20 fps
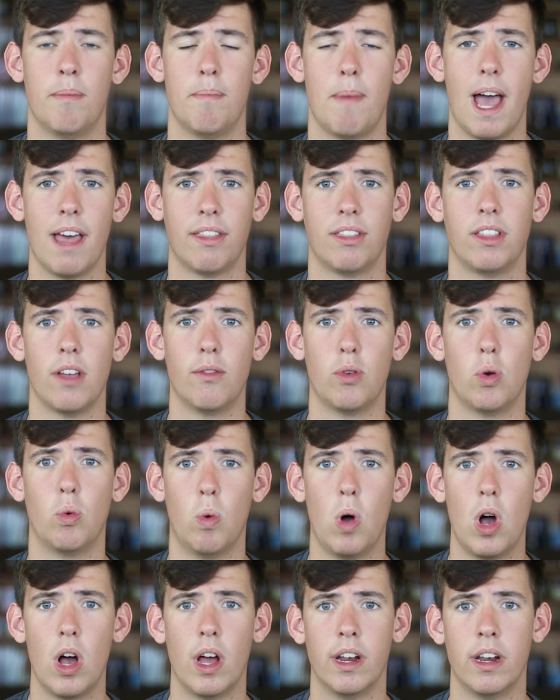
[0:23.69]
Math Level
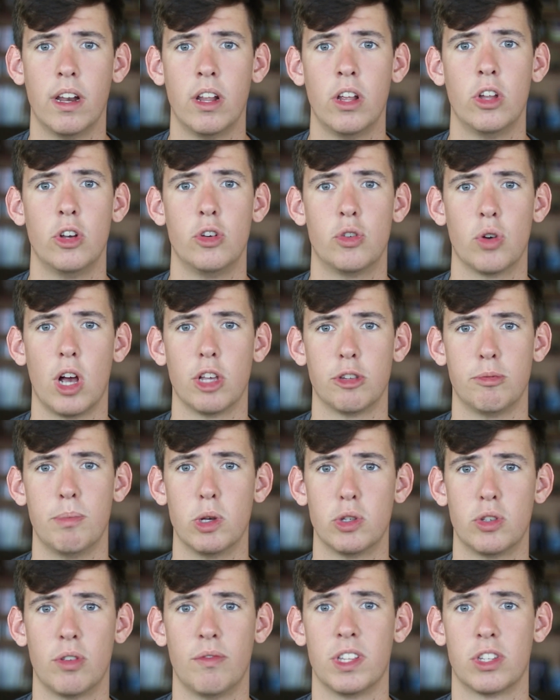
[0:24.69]
1 draws
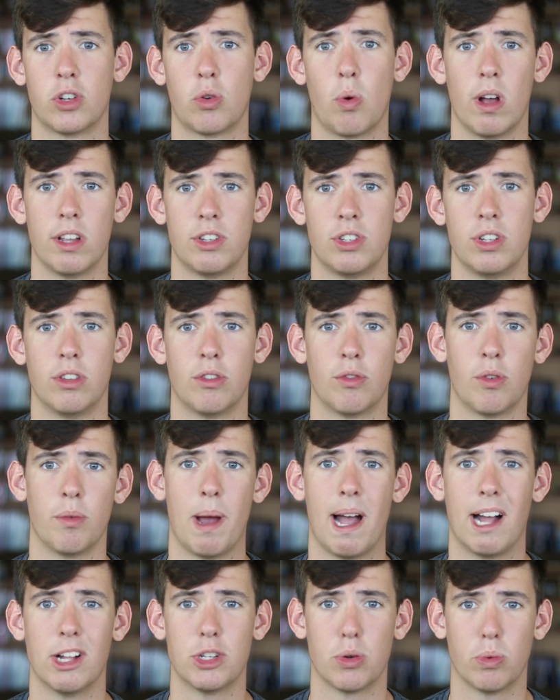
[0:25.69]
most of its questions from
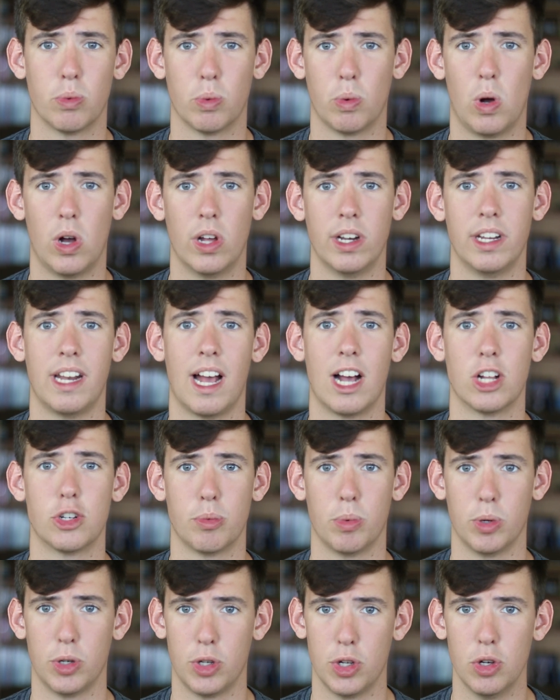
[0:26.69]
Algebra 1 and
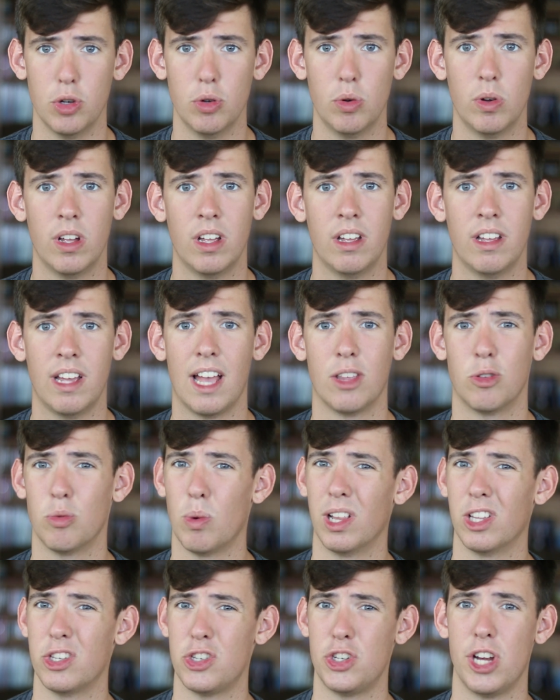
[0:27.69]
Algebra 2, as
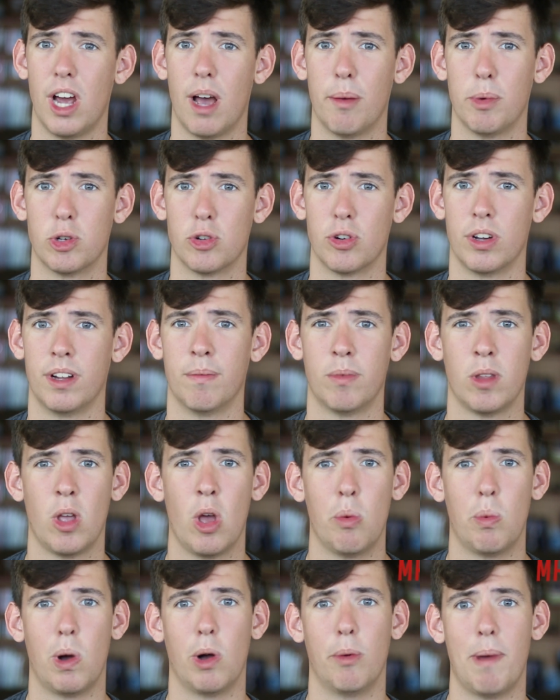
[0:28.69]
well as geometry,
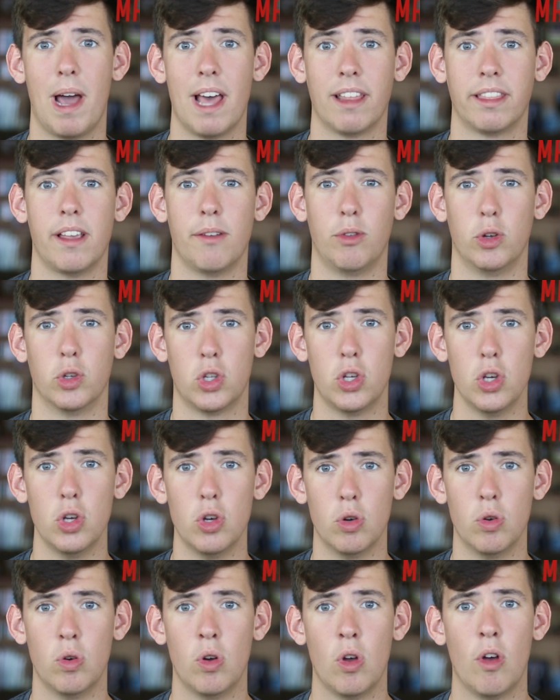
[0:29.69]
while Math Level
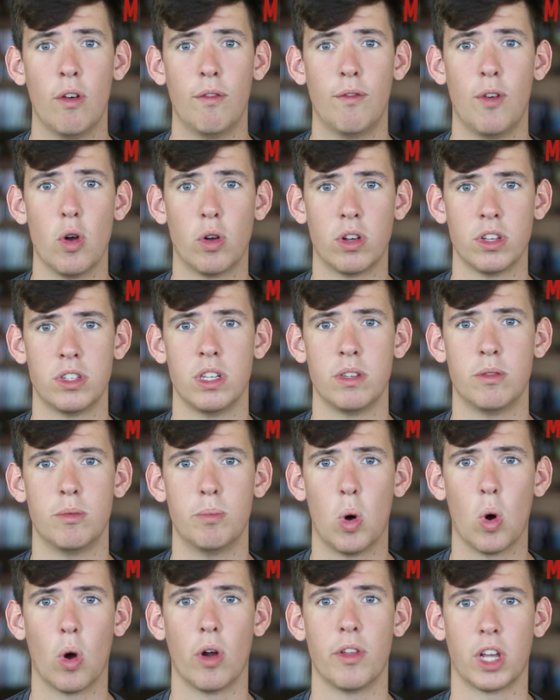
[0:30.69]
2 focuses
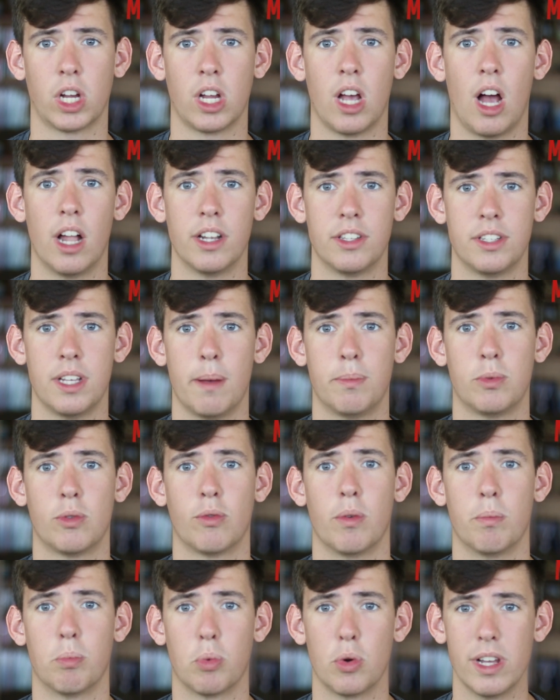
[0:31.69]
more on the concepts
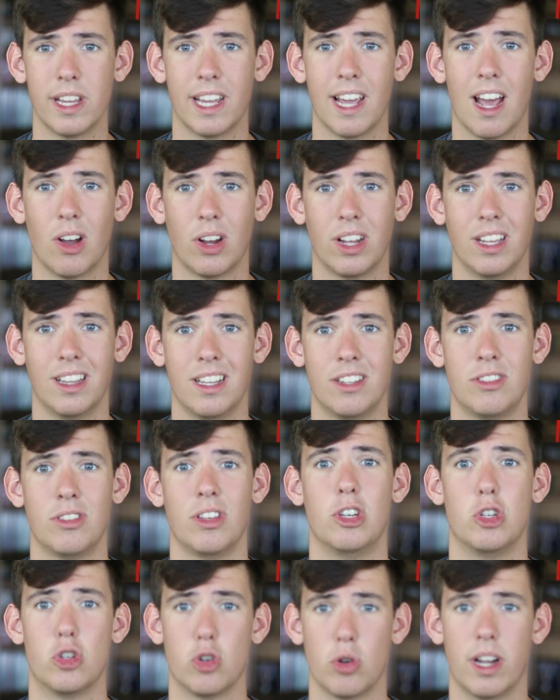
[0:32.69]
from pre-calculus
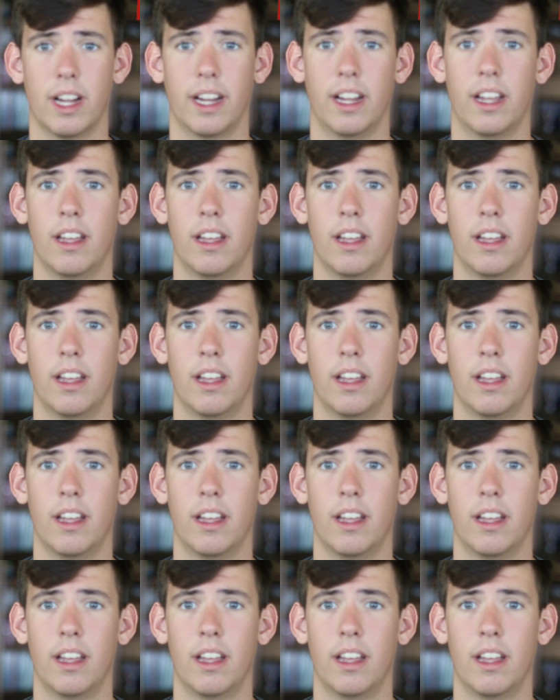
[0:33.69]
and trig.